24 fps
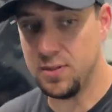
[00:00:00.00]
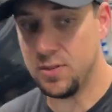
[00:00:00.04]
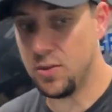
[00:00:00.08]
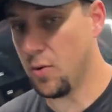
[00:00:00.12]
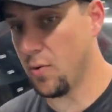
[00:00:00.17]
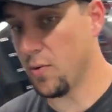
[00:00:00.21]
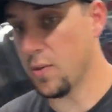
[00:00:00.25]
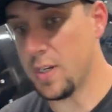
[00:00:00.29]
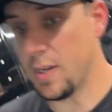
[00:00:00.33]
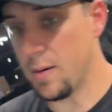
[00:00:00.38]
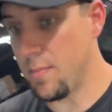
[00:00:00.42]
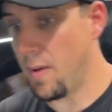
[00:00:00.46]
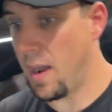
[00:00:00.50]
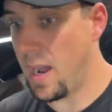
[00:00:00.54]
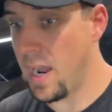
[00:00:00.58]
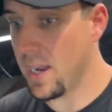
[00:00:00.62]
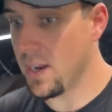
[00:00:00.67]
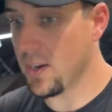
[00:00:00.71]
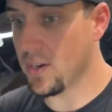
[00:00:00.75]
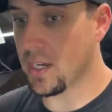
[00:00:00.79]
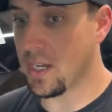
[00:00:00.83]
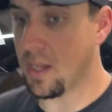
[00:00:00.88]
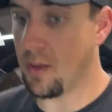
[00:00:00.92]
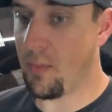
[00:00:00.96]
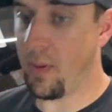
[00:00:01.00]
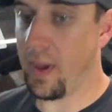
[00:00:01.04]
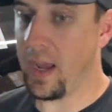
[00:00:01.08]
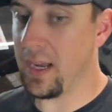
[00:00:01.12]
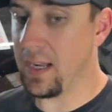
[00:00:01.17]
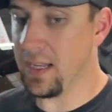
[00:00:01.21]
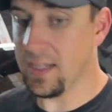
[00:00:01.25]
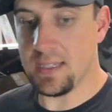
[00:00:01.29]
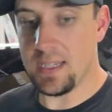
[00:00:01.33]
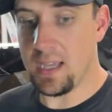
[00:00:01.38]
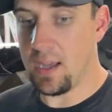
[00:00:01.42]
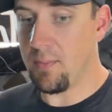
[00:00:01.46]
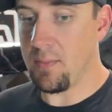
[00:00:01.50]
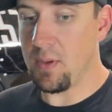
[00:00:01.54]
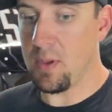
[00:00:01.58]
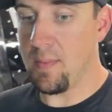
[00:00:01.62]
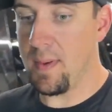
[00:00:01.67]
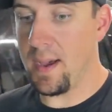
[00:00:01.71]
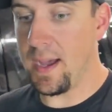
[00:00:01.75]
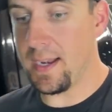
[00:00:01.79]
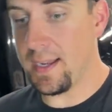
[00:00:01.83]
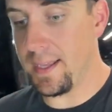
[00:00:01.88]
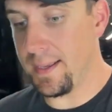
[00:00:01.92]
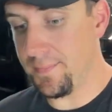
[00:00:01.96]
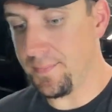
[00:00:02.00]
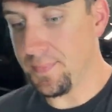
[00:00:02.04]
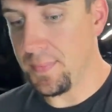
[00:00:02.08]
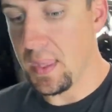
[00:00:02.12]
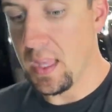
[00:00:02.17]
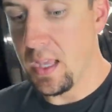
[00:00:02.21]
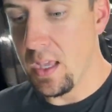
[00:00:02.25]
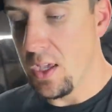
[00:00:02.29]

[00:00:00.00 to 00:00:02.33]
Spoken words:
nor did Meyer get paid to tell me about it.